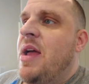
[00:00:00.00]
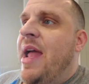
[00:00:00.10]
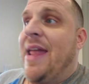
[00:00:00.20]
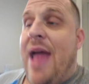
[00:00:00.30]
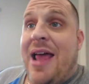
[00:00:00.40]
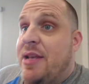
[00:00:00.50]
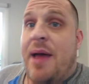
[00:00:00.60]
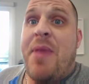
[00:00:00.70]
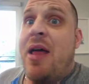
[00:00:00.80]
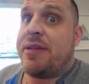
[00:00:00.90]

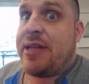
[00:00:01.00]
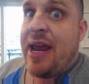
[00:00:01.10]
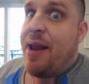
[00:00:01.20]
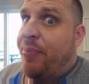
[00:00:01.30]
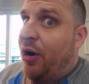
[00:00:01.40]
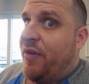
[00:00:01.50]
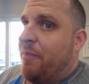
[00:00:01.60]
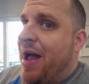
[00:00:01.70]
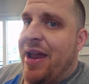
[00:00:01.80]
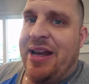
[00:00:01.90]
I'm not saying I'm perfect
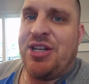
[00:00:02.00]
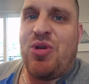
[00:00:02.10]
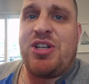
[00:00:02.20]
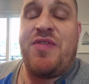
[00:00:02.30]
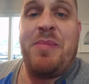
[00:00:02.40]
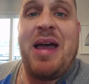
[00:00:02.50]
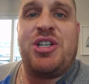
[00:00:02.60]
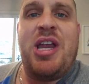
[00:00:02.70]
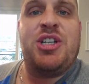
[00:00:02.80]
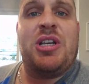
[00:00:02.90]
by any stretch of the
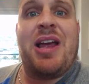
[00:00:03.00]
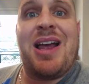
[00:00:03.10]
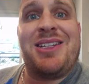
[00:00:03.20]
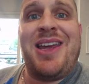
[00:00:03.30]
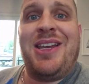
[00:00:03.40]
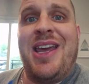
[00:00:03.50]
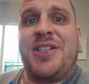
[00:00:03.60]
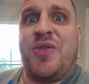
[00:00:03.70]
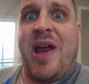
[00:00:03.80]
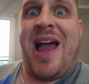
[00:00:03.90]
imagination. Like I said
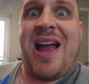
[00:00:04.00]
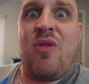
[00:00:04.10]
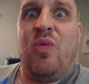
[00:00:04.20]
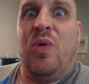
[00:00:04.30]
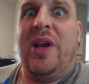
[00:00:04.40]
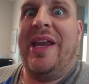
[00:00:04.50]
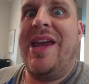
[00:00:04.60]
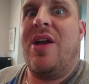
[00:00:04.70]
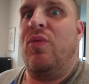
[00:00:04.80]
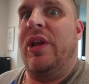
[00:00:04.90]
yesterday, I got
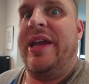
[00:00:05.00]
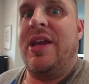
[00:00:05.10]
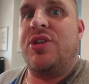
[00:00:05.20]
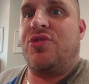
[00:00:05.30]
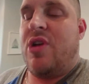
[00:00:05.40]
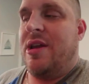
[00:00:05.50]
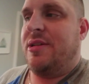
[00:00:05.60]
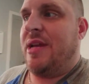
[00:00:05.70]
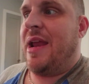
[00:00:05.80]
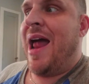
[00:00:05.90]
really, really
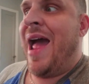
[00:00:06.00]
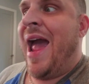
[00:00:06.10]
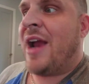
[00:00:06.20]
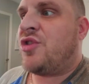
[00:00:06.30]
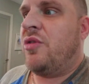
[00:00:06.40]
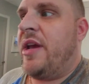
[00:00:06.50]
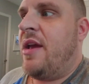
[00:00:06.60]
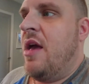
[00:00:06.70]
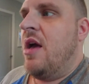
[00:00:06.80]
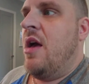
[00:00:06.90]
stressed, and I
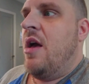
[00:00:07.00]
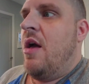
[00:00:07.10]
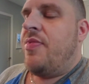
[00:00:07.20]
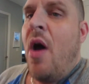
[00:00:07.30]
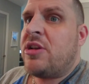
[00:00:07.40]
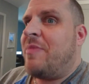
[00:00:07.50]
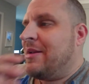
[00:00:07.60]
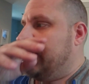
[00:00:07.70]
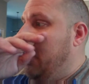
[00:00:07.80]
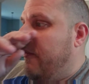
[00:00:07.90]
actually thought to
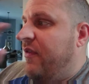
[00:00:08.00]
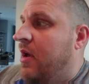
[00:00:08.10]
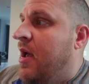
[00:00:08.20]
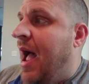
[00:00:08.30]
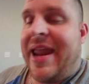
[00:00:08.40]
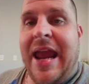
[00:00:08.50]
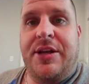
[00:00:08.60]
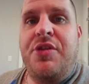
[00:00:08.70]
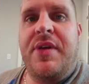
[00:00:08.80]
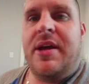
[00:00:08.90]
myself, I can't
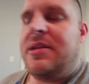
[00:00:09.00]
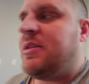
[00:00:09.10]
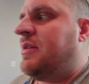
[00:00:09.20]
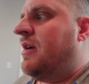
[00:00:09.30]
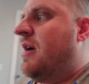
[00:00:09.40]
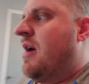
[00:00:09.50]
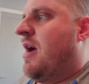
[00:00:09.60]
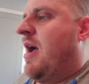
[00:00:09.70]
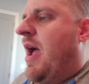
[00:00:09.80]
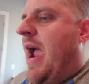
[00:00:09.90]
do this.
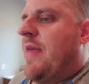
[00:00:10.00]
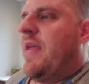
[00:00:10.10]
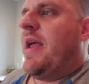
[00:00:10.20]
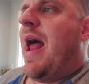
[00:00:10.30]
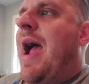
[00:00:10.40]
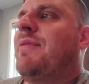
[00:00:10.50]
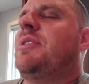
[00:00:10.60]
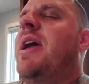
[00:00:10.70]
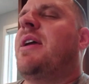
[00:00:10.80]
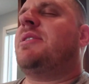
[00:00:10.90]
And then I have to
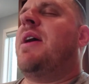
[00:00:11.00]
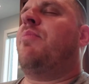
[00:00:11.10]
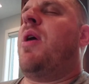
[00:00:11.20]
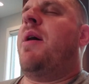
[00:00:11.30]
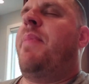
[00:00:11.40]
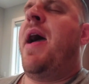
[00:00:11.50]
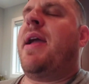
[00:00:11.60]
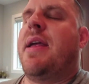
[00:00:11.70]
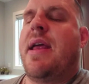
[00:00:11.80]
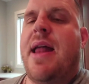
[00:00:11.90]
take a step
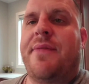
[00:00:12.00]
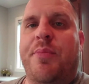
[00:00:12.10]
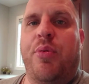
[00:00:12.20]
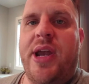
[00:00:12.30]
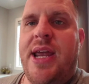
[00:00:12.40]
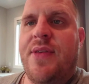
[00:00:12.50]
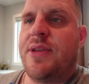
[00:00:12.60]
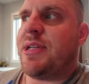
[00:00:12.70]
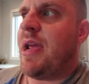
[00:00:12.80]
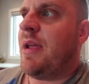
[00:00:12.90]
back, and I have to breathe
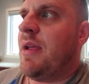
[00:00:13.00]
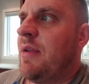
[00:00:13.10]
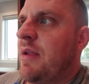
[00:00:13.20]
and say,